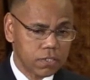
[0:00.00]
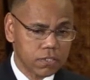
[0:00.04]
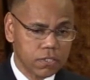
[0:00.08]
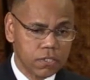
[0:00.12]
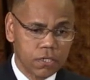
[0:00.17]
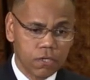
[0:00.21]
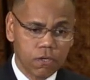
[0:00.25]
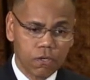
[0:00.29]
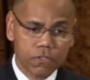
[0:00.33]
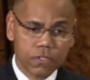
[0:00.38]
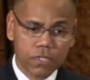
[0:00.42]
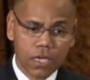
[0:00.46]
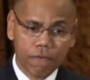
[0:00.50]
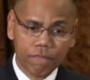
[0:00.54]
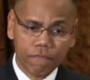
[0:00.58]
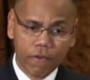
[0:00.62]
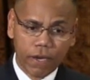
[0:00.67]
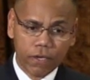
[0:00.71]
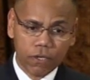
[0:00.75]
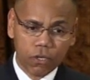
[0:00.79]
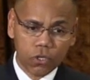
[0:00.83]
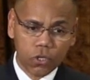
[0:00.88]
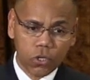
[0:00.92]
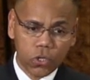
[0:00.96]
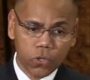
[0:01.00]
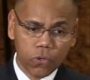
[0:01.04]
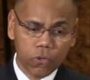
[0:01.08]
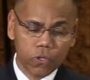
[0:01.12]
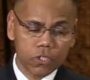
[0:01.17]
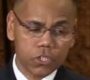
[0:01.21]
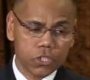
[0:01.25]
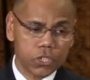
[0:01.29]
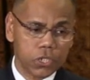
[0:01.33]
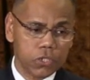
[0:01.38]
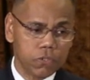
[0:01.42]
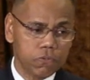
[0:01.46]
session. He goes, I've got a
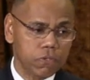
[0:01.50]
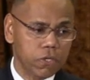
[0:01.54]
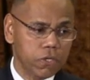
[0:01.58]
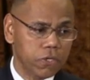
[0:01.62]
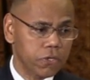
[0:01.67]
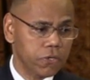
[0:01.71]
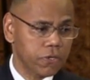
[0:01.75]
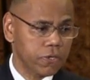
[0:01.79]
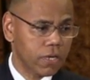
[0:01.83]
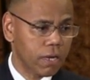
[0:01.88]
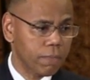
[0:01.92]
Corps general here,